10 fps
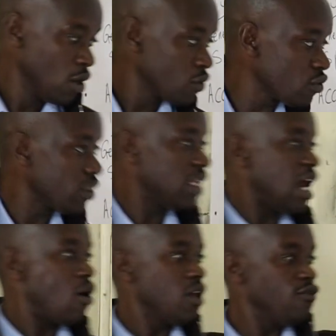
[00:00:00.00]
So
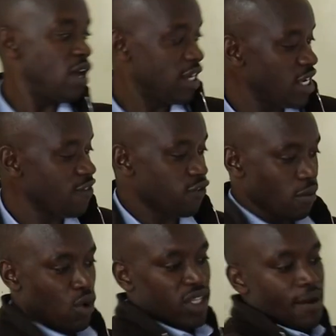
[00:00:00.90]
now, if you are keen
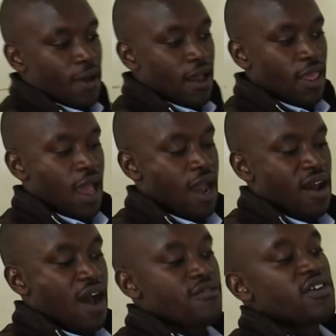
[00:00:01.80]
from what
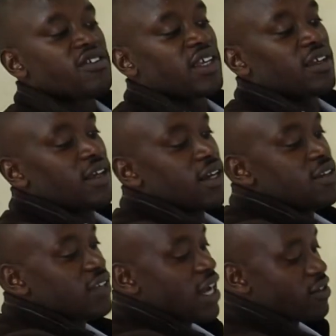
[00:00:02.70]
I've
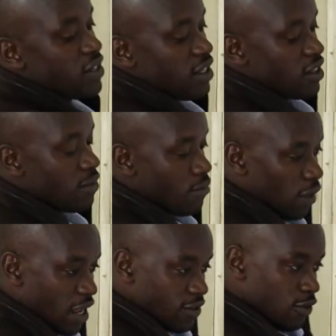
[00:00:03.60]
discussed here, it
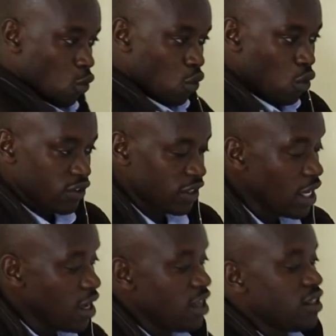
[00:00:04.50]
implies what?
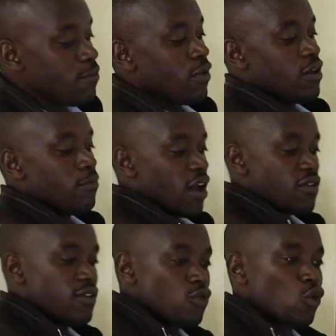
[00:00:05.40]
It
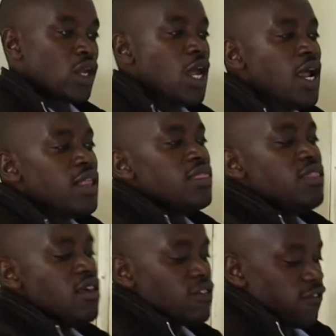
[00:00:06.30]
implies this way.
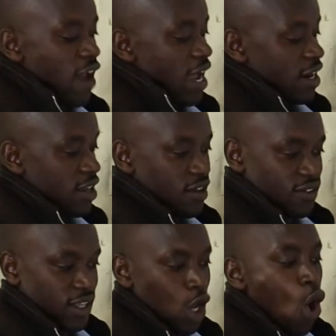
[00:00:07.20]
This flag
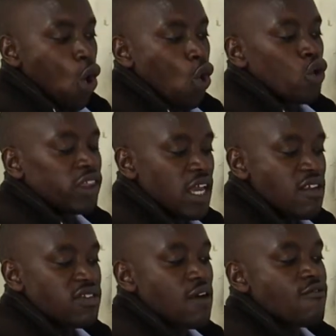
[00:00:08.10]
register
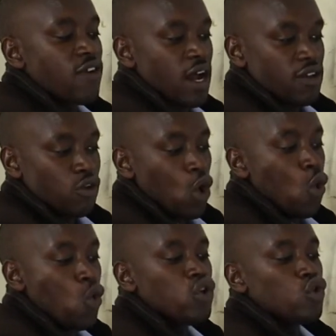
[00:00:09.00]
contains some flags
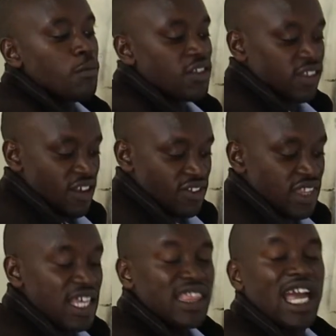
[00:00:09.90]
which will be
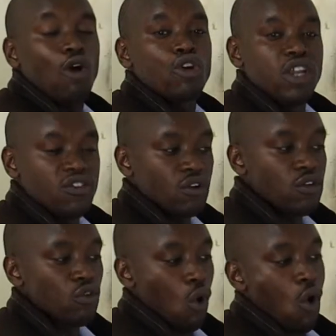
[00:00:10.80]
testing the
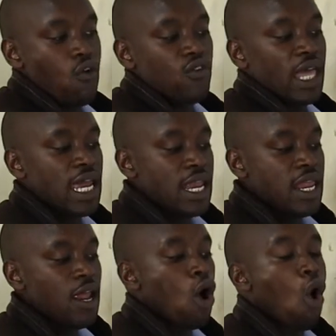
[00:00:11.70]
conditions of
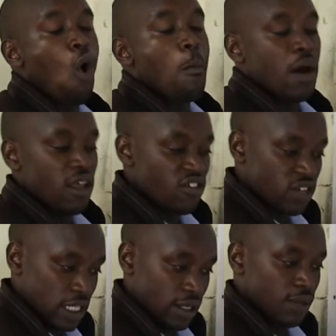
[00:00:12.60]
any
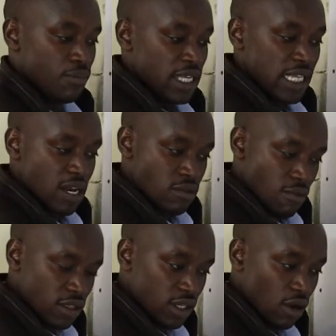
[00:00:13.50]
operation, be it
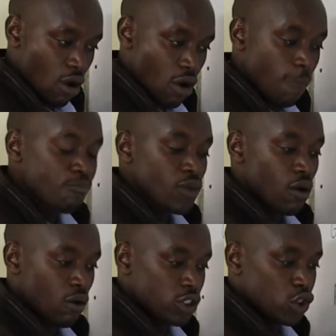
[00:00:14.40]
arithmetic or
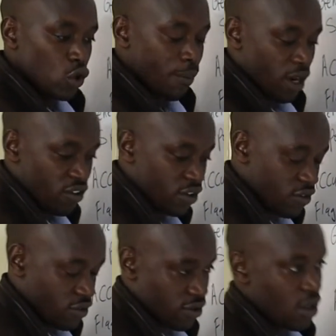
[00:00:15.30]
logic
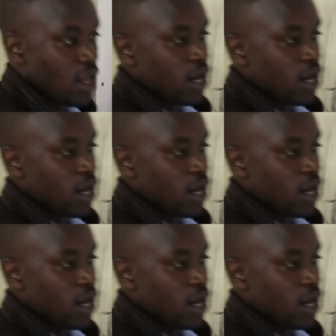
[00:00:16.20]
operations.